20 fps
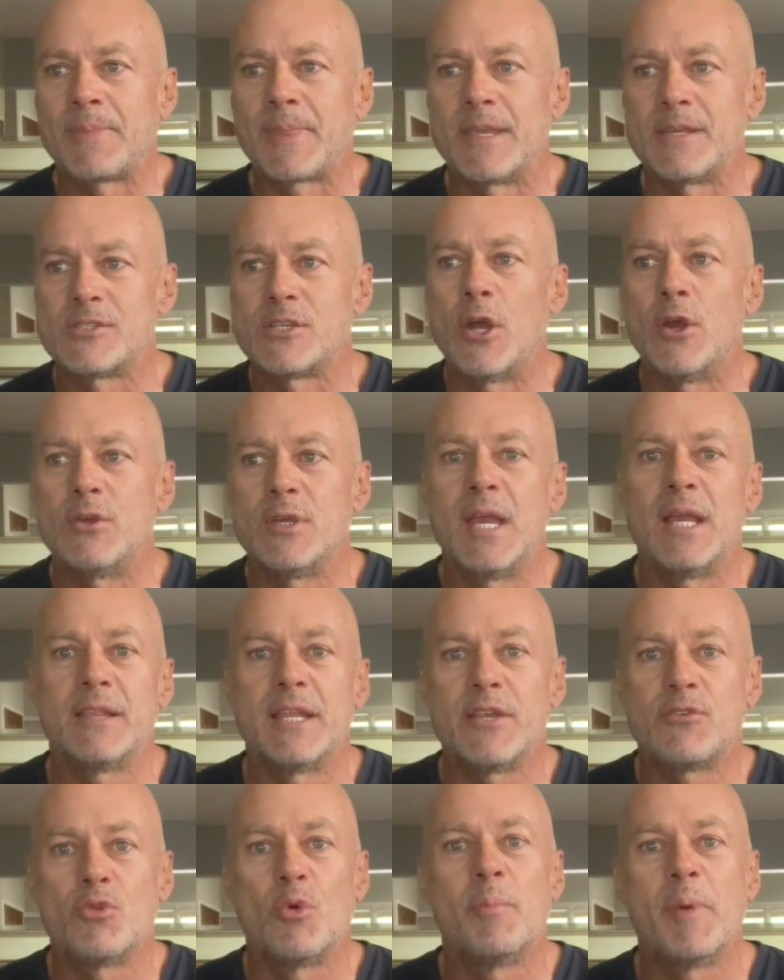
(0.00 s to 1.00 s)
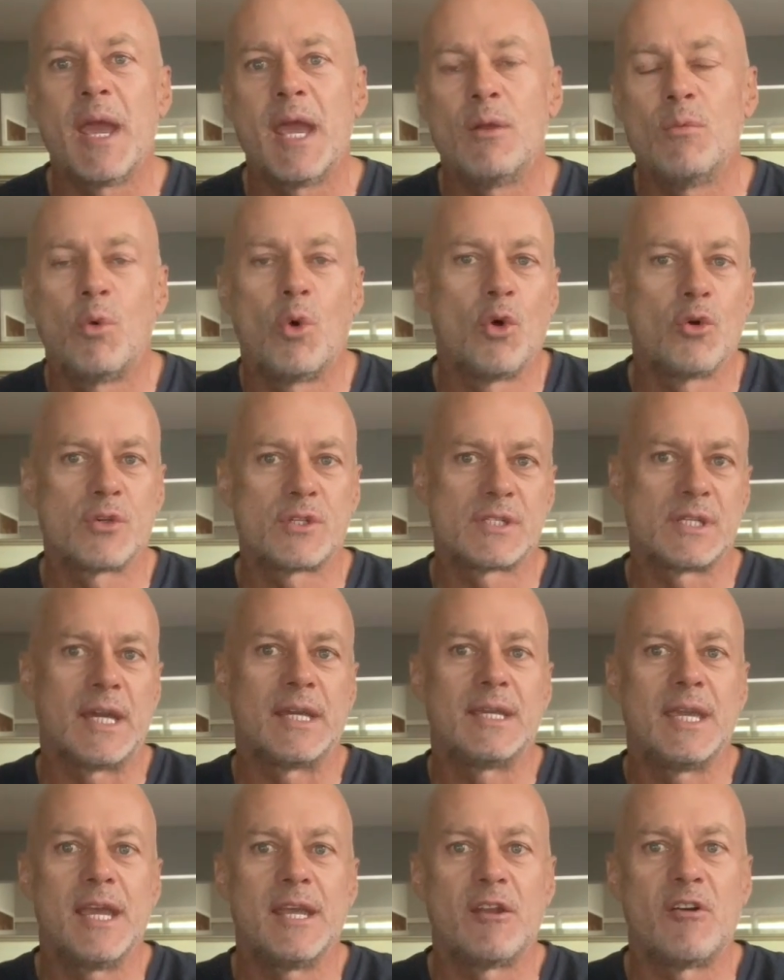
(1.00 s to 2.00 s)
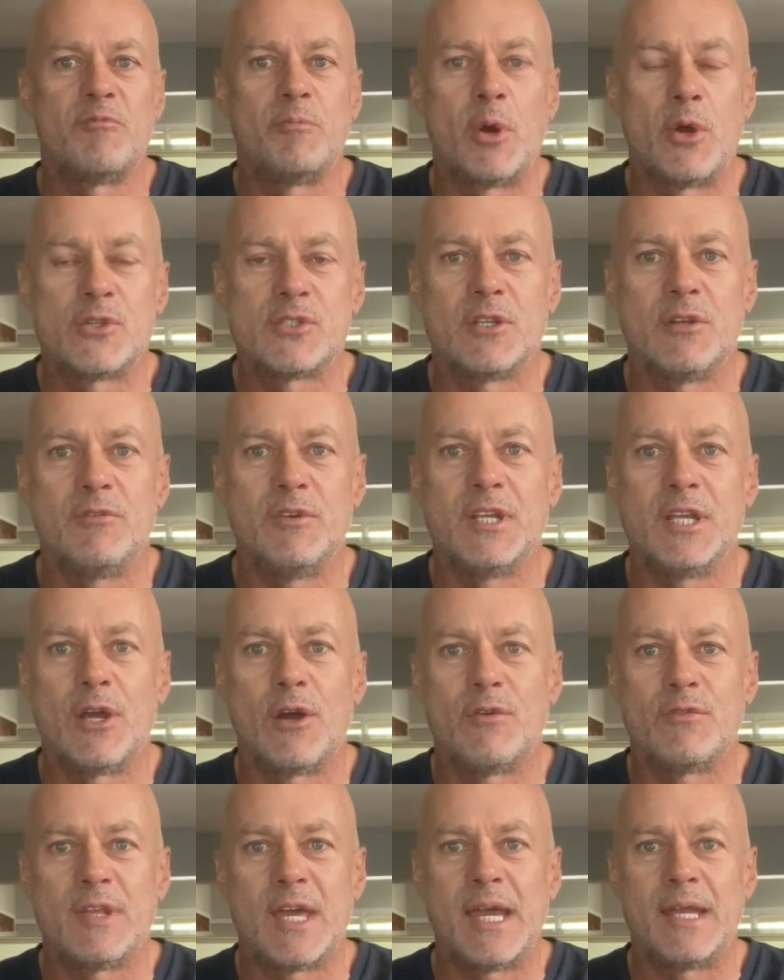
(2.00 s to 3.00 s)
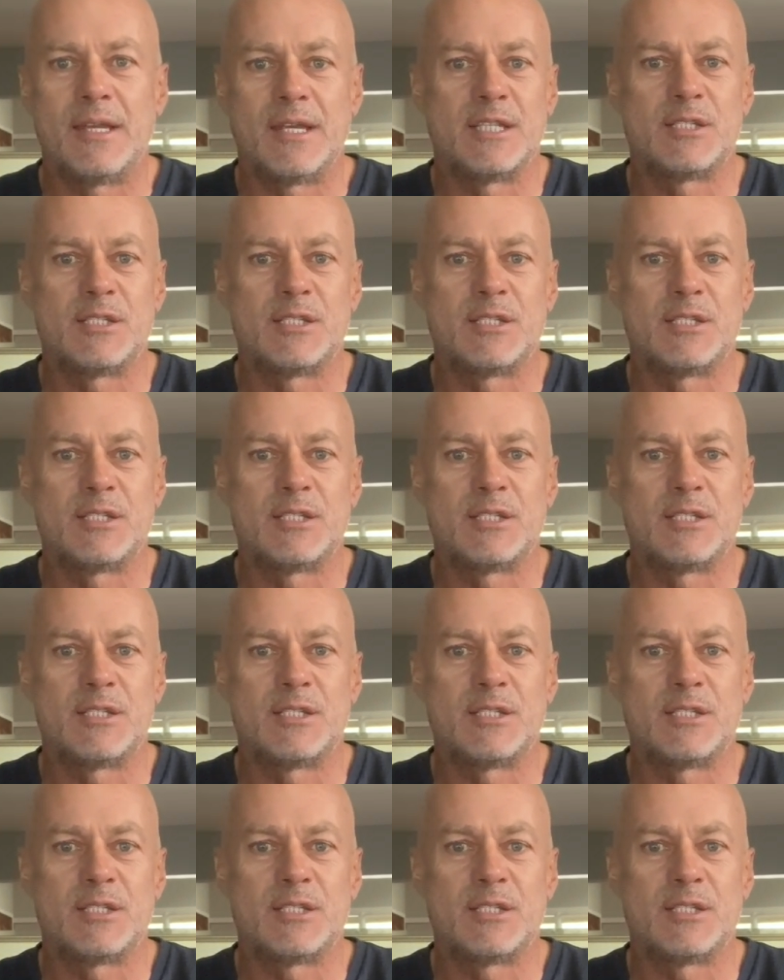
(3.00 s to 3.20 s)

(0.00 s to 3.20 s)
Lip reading: So yeah, lateral band walks. Again, I've posted a video of that.